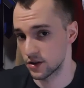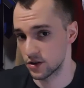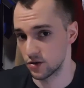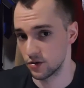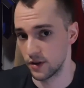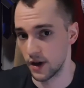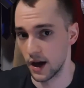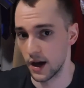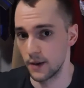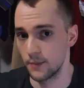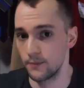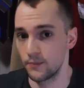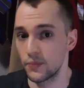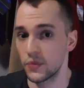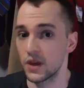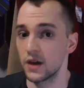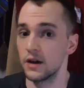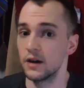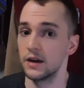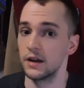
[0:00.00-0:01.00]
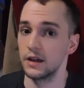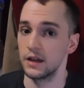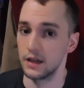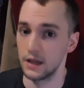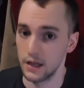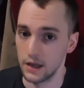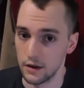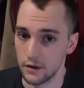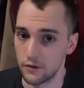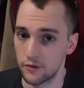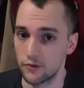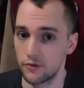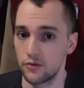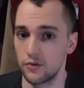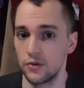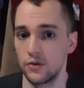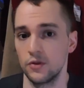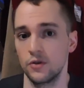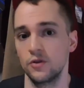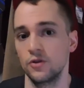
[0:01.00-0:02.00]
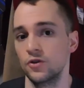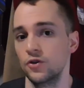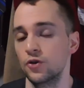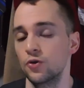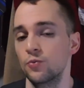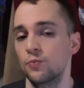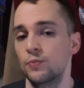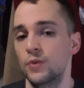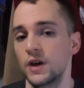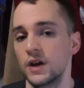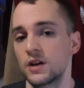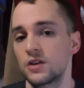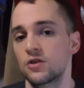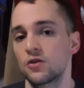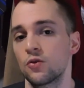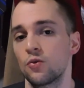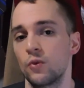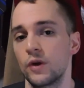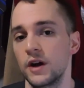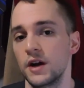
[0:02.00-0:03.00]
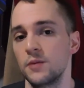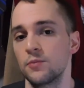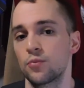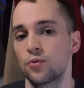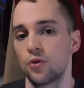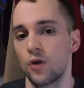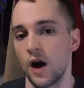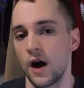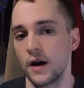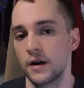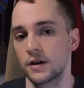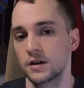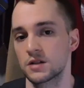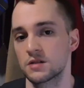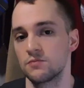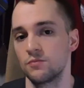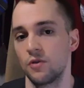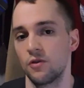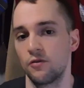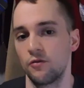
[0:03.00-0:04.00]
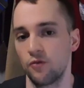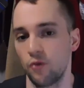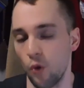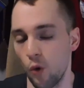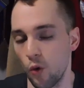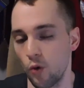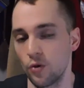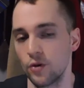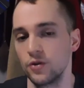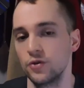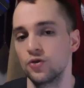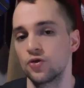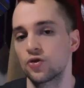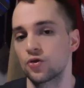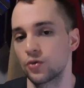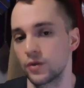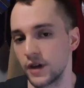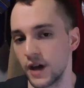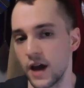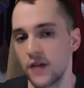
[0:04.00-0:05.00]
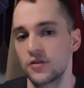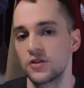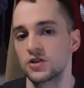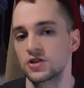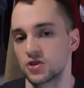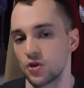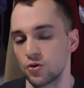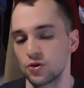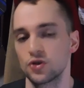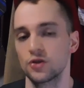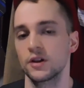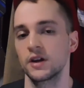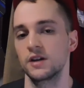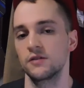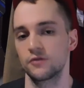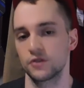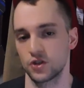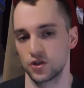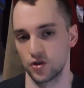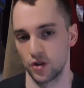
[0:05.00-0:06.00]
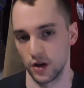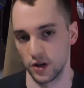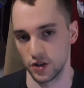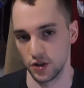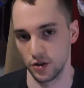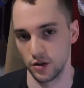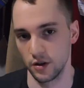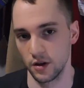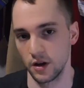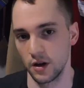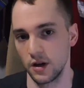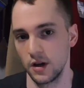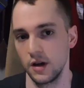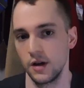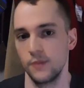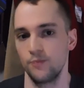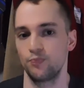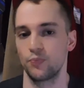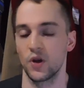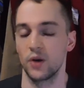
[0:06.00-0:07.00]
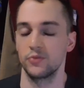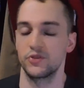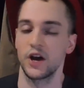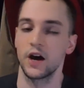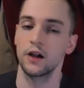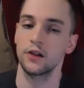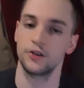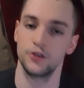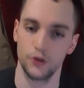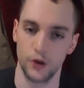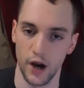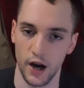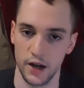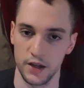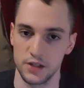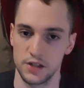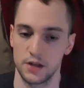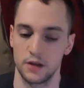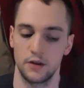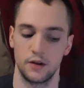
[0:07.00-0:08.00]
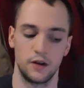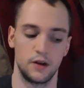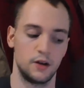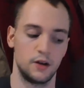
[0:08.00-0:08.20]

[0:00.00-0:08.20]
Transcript: to do that if you pick your winning products before you create the social infrastructure. I'm telling you guys,